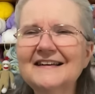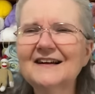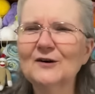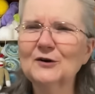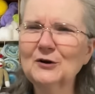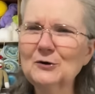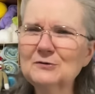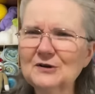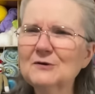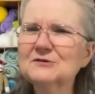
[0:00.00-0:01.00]
or goo,
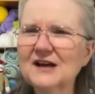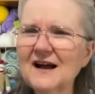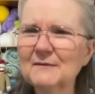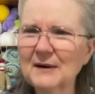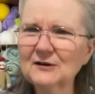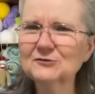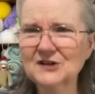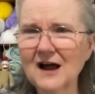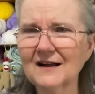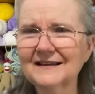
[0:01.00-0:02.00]
no, duck, puddle
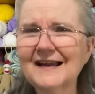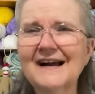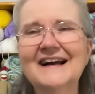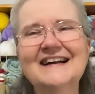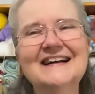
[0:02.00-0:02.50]
duck, yeah,